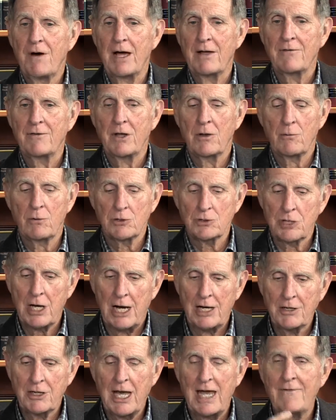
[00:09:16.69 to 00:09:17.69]
faith. In other words,
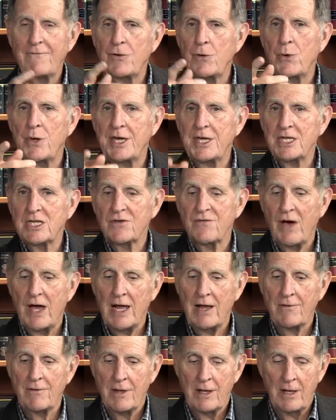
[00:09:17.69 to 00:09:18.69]
God gave you His
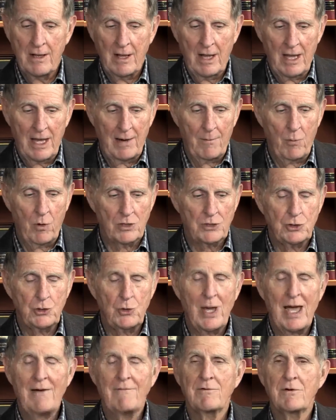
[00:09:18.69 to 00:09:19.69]
faith and what you
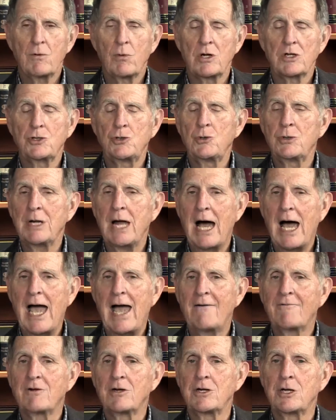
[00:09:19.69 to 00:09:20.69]
have, what you and I
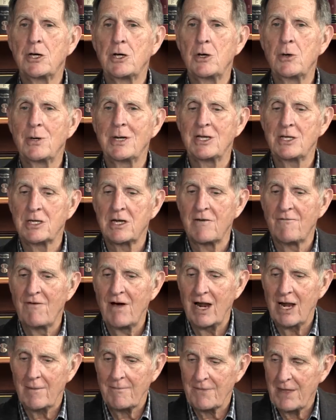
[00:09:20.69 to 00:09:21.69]
have to do is
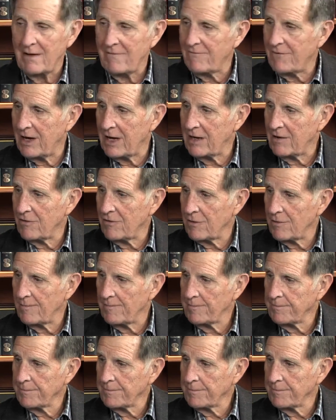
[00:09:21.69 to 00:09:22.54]
develop that faith. Mm